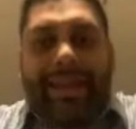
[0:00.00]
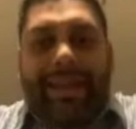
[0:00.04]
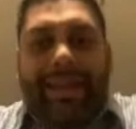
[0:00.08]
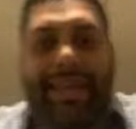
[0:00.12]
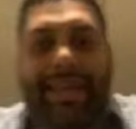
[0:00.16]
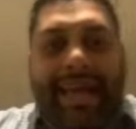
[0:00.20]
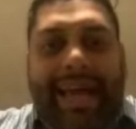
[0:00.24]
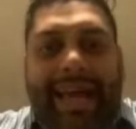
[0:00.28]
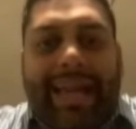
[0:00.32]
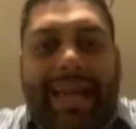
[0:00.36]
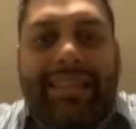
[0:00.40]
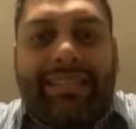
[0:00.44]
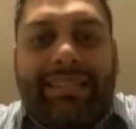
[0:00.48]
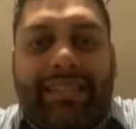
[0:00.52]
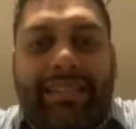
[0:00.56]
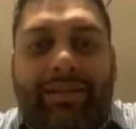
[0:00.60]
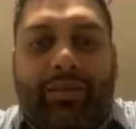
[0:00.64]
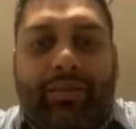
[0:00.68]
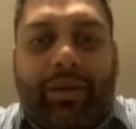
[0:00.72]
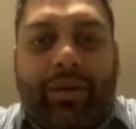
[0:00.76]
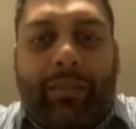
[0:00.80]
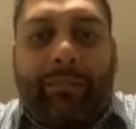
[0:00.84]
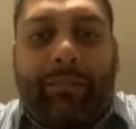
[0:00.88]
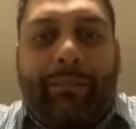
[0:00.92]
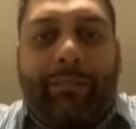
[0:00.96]
guys,
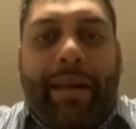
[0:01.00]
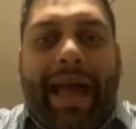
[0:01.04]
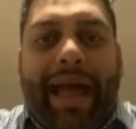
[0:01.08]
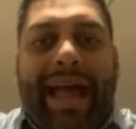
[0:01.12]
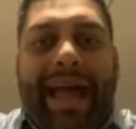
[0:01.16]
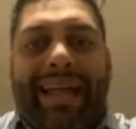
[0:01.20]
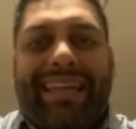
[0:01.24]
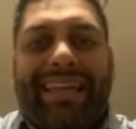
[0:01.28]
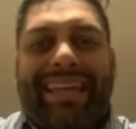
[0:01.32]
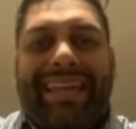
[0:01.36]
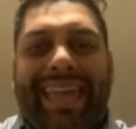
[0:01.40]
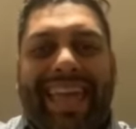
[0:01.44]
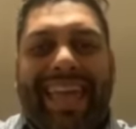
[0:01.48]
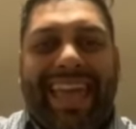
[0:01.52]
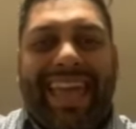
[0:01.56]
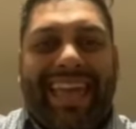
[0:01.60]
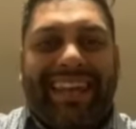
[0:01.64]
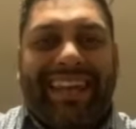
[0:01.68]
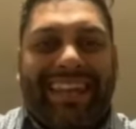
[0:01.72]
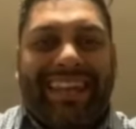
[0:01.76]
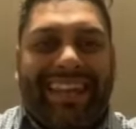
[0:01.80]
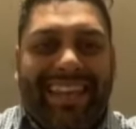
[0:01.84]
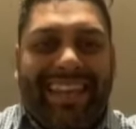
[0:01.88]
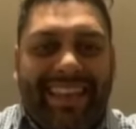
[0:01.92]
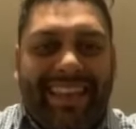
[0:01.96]
we're back,
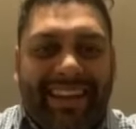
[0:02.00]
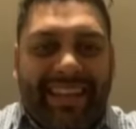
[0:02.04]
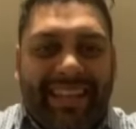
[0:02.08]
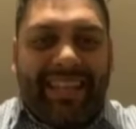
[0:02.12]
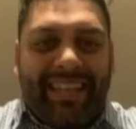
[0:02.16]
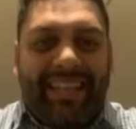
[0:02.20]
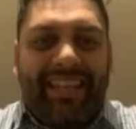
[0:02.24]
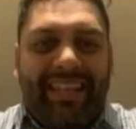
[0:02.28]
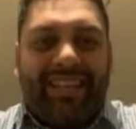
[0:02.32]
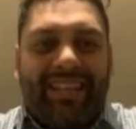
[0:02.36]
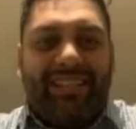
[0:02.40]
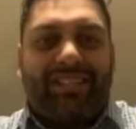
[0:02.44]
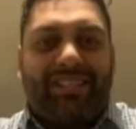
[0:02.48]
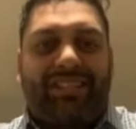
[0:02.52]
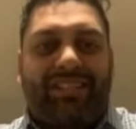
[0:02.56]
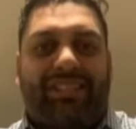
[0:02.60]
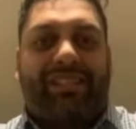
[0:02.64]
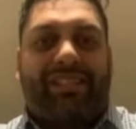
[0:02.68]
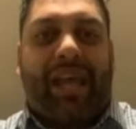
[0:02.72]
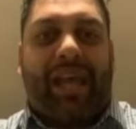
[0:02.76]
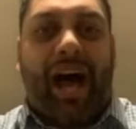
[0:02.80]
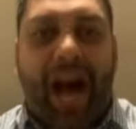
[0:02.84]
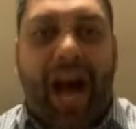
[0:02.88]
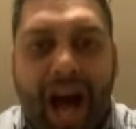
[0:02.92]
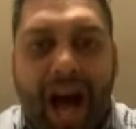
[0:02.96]
and it is
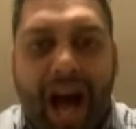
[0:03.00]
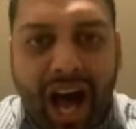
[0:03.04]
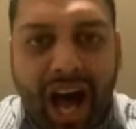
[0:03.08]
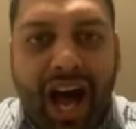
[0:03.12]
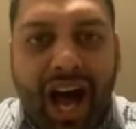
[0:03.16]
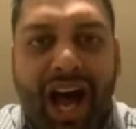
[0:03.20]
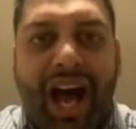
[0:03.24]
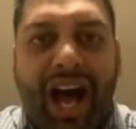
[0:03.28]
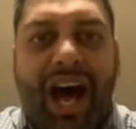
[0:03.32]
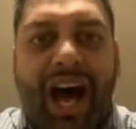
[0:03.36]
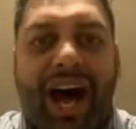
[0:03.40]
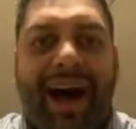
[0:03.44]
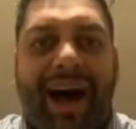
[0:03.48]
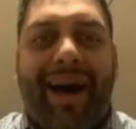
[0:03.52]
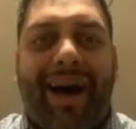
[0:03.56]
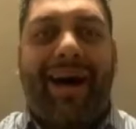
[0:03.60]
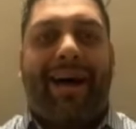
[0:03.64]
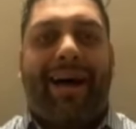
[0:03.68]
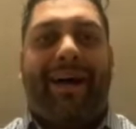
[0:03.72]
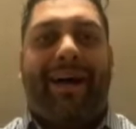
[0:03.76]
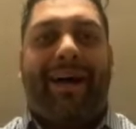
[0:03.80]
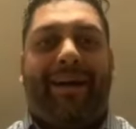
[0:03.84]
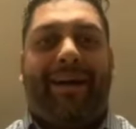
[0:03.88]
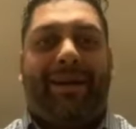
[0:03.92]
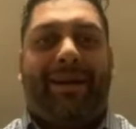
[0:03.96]

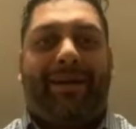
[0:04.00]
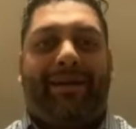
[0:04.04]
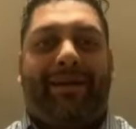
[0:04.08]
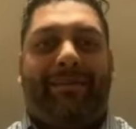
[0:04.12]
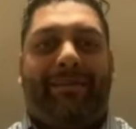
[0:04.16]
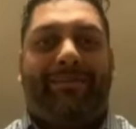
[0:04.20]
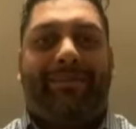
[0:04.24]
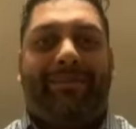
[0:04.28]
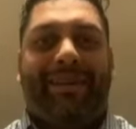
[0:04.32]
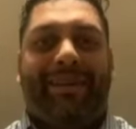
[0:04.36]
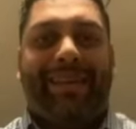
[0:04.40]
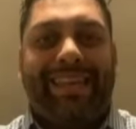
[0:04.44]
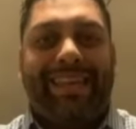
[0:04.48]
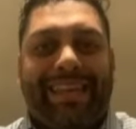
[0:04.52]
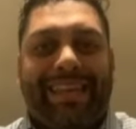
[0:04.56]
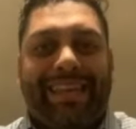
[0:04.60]
time.